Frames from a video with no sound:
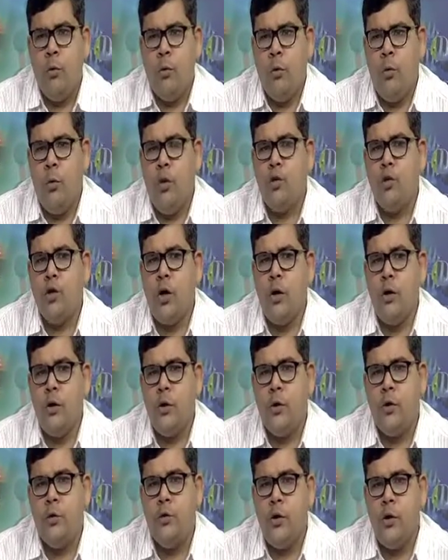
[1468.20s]
goes on
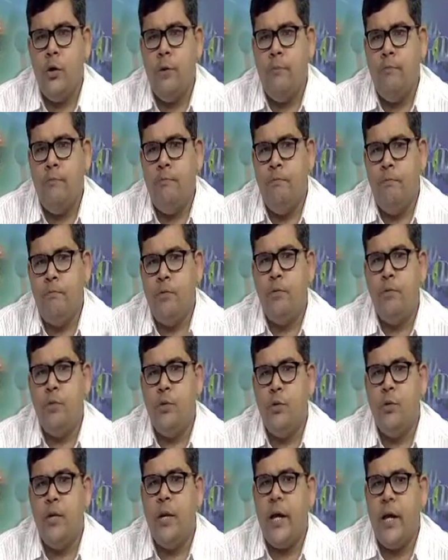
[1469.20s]
to the
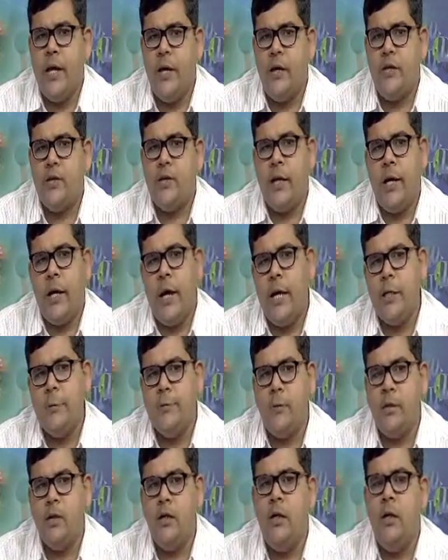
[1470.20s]
future heirs as
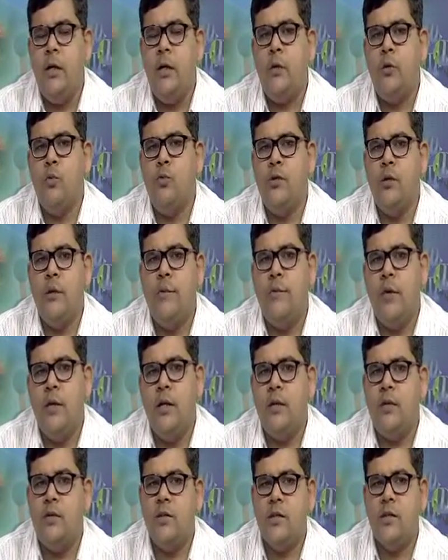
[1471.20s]
per the rules of
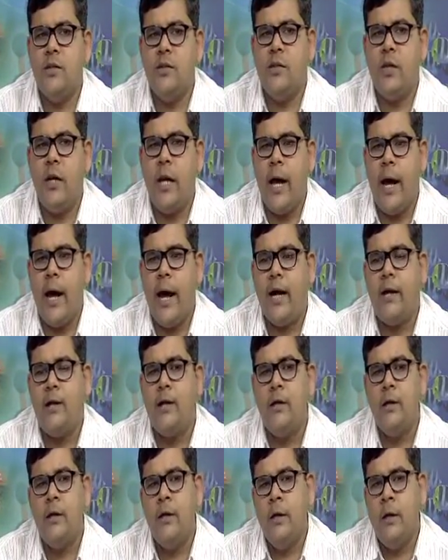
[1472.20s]
Indian Succession
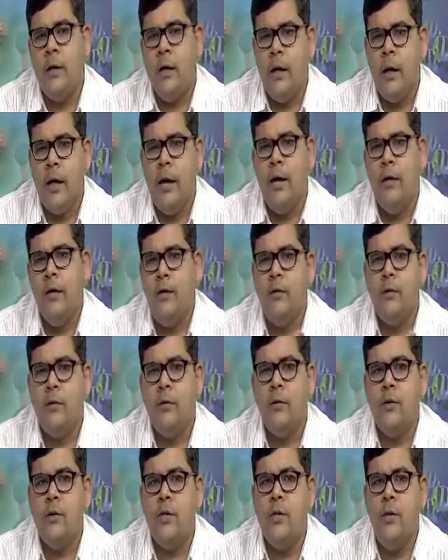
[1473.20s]
Act and
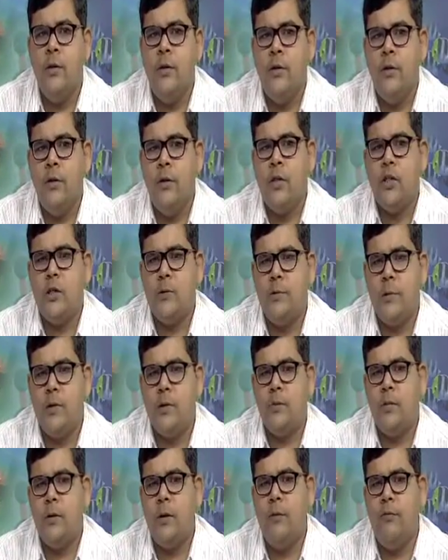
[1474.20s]
the
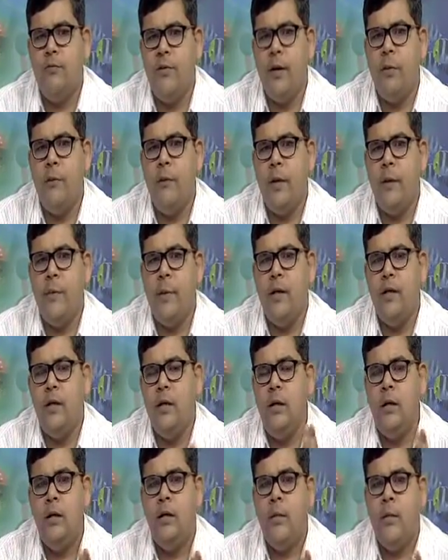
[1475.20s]
specific will made by
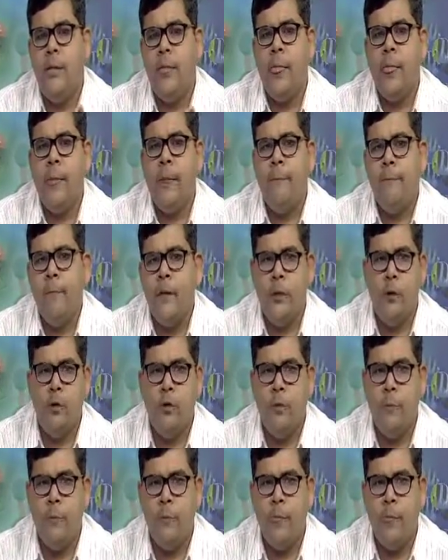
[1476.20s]
the Hindu.